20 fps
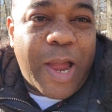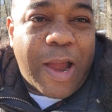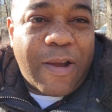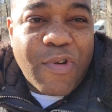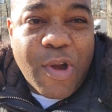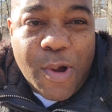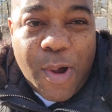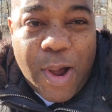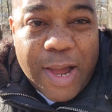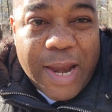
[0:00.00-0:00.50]

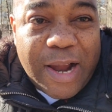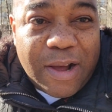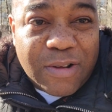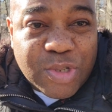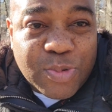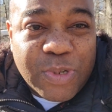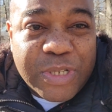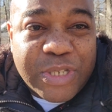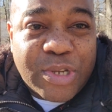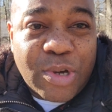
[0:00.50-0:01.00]
Everyone
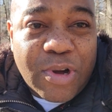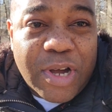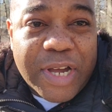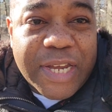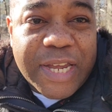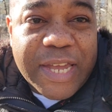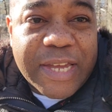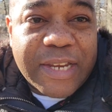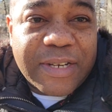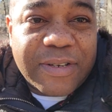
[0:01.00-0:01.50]
else was
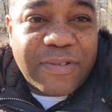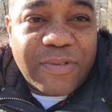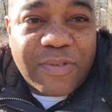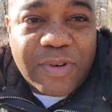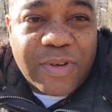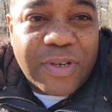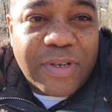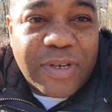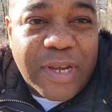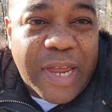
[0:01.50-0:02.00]
doing it.
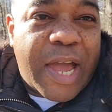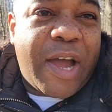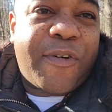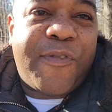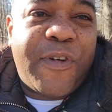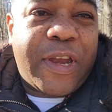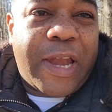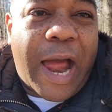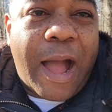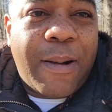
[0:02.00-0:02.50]

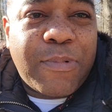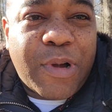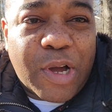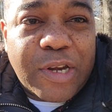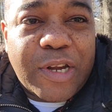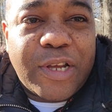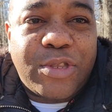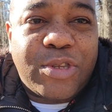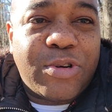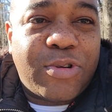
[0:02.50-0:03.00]
F it, I'm
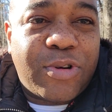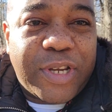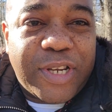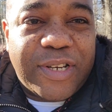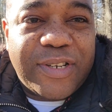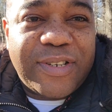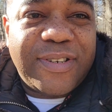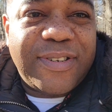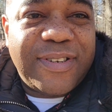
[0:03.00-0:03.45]
going to do it.